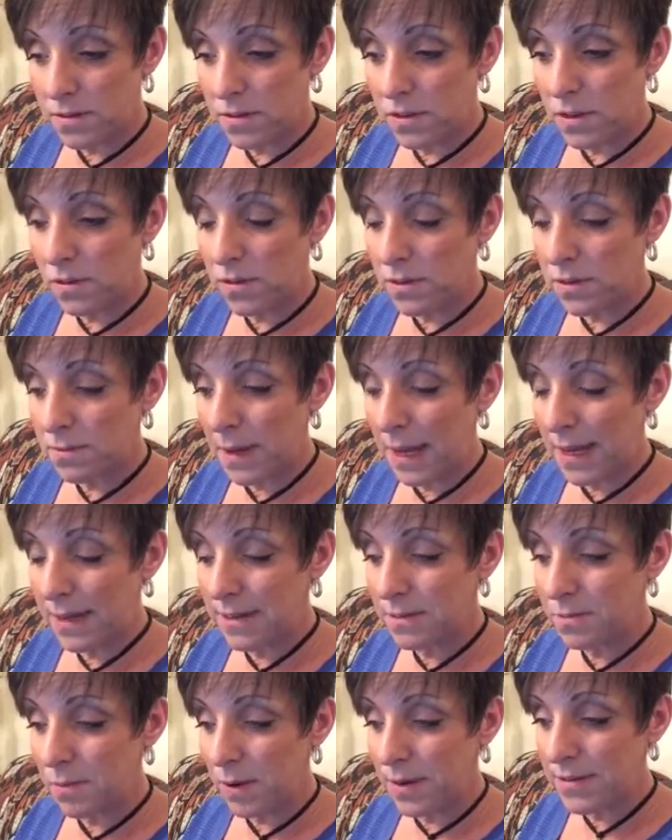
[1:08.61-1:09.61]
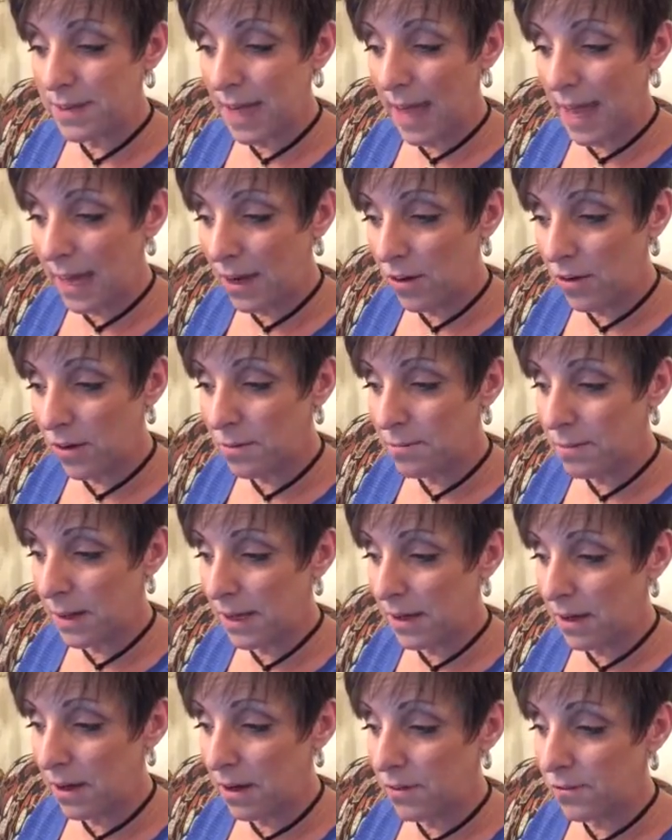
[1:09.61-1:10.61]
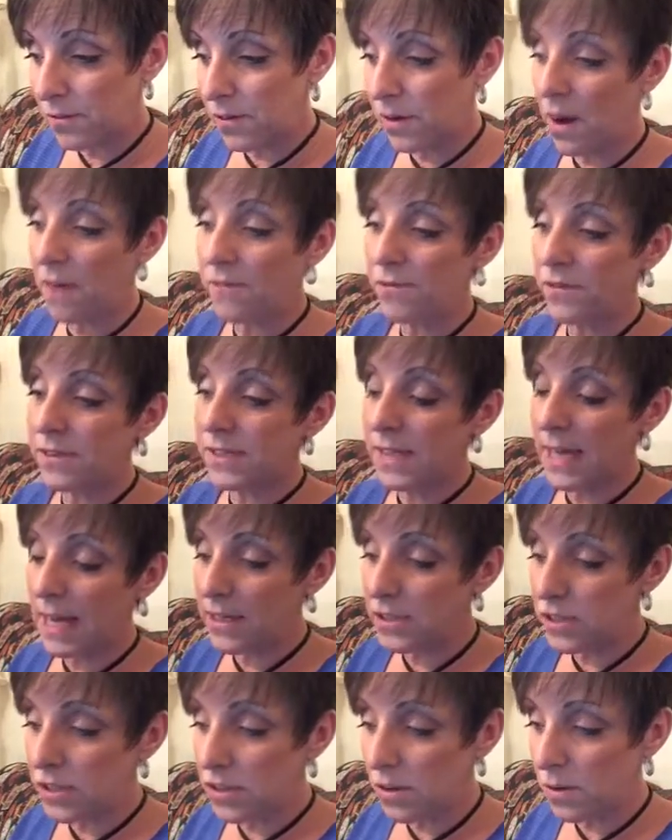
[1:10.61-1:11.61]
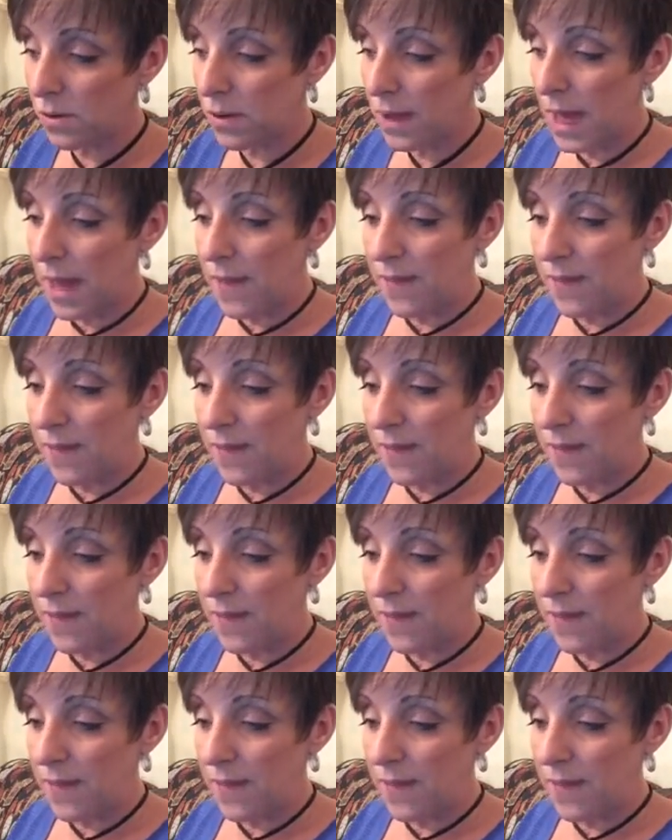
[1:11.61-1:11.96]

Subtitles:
students may express anger and be confrontational.